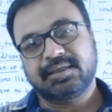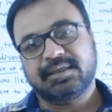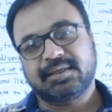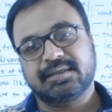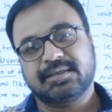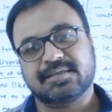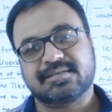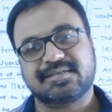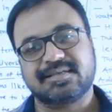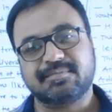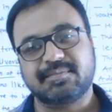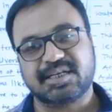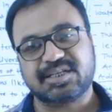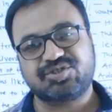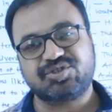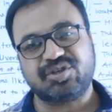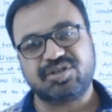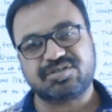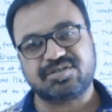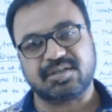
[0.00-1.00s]
the summer
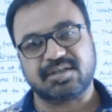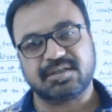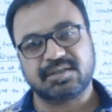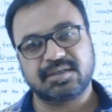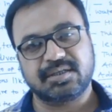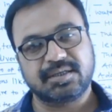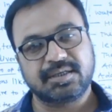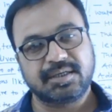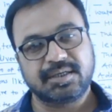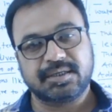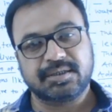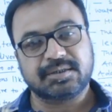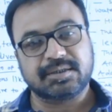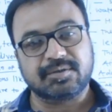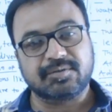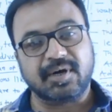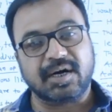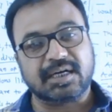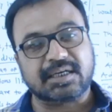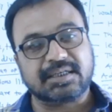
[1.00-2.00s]
season,
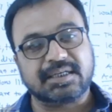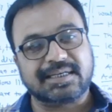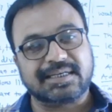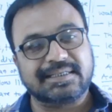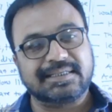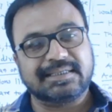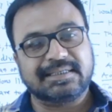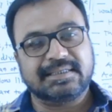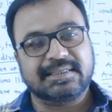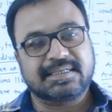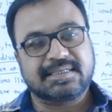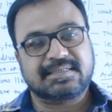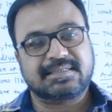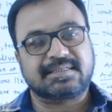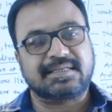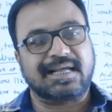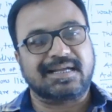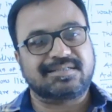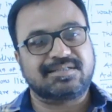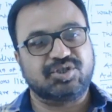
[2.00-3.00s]
the water
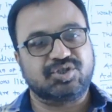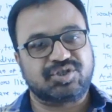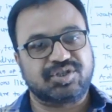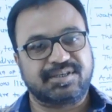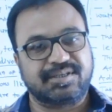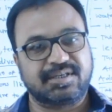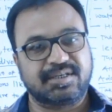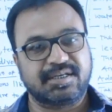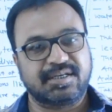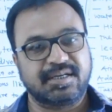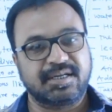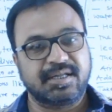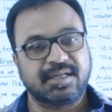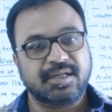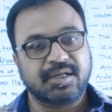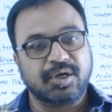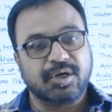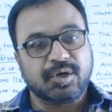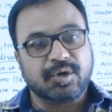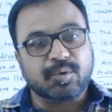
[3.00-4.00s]
scarcity.
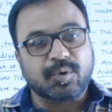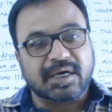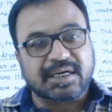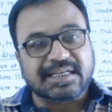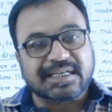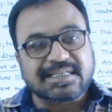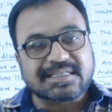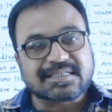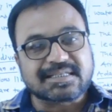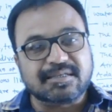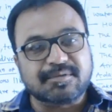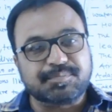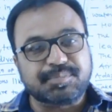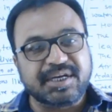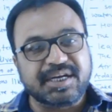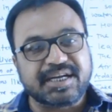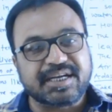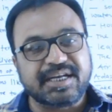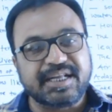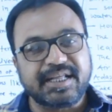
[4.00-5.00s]
Water is
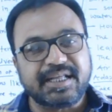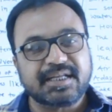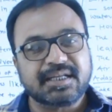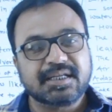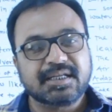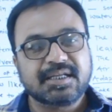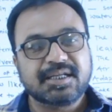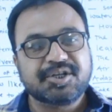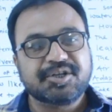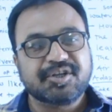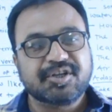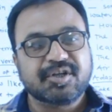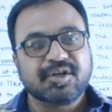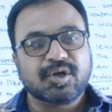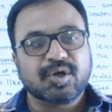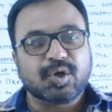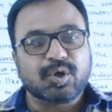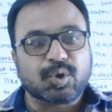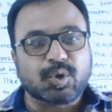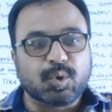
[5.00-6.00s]
completely
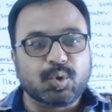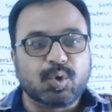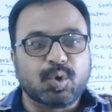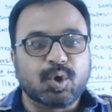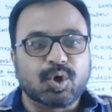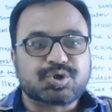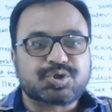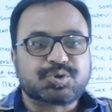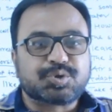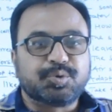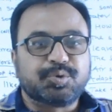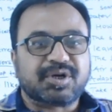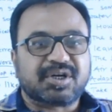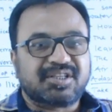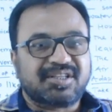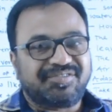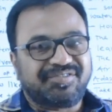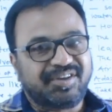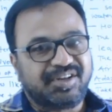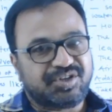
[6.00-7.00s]
goes toward
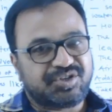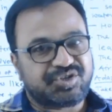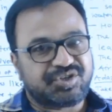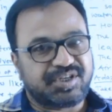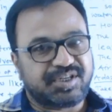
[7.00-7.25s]
the finish.